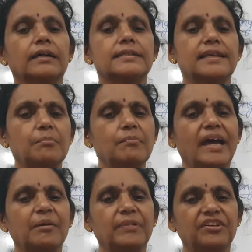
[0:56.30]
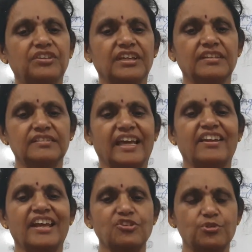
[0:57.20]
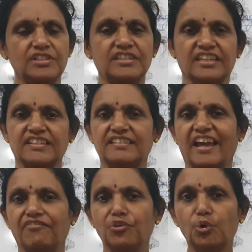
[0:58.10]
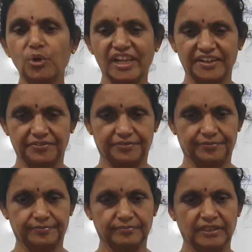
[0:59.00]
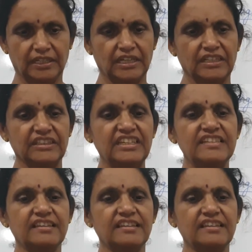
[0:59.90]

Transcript: Some man-made things and natural things have no life. These